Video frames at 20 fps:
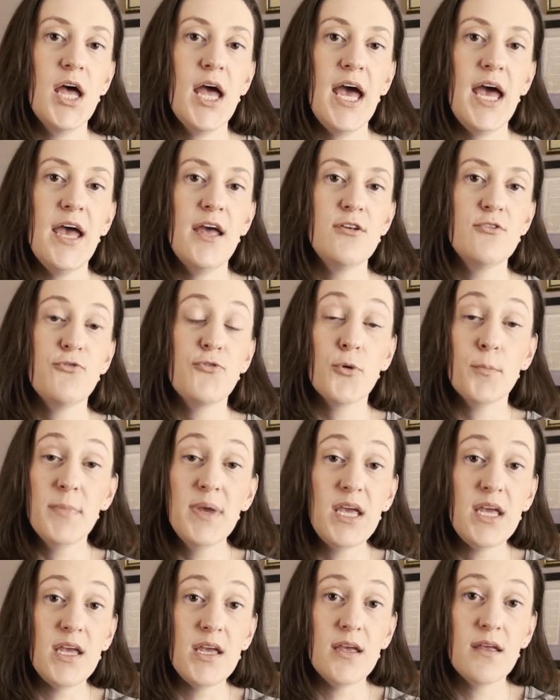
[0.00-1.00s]
And for
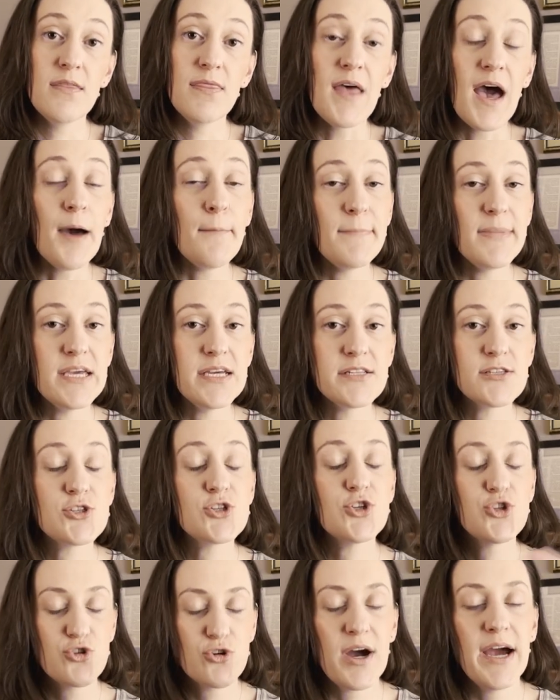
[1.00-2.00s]
me, that means
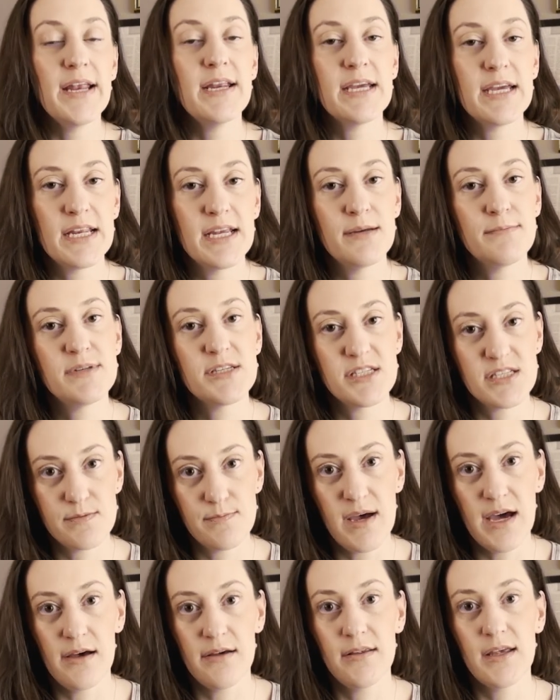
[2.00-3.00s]
to try to get him to
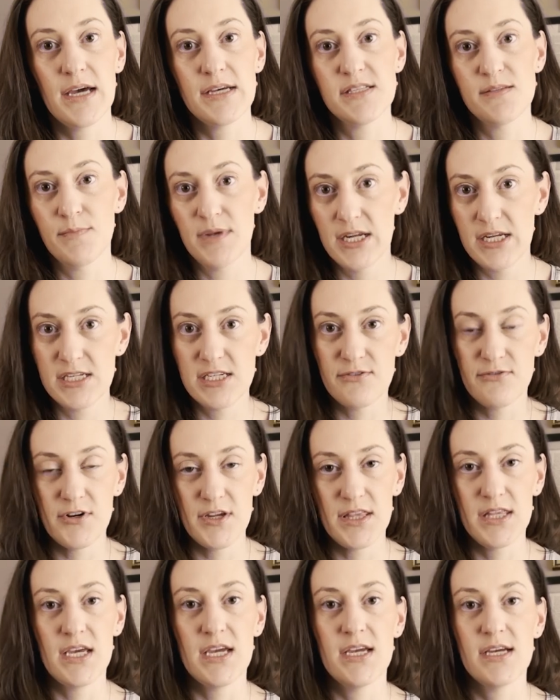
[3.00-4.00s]
smell as many
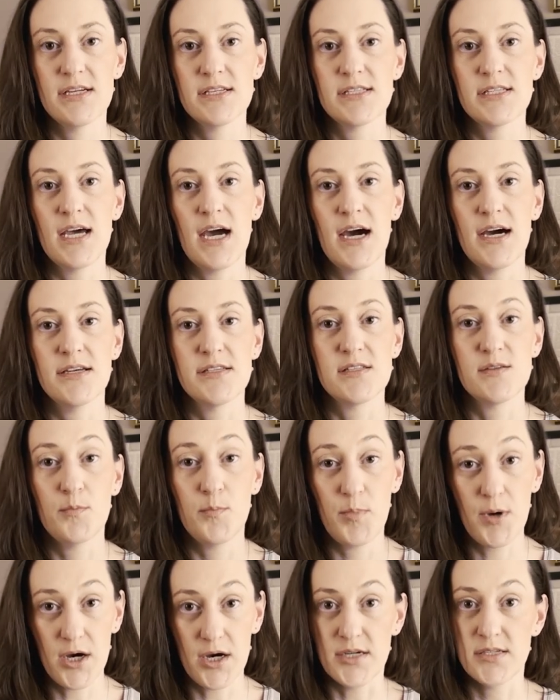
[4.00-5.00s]
different things as
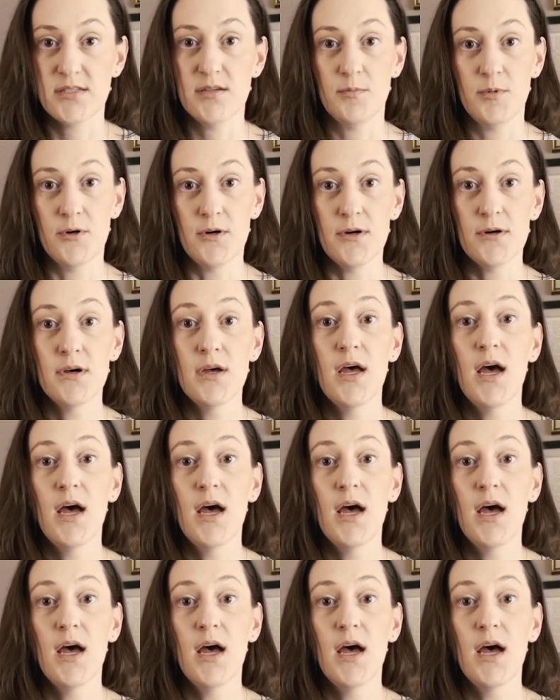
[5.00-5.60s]
possible.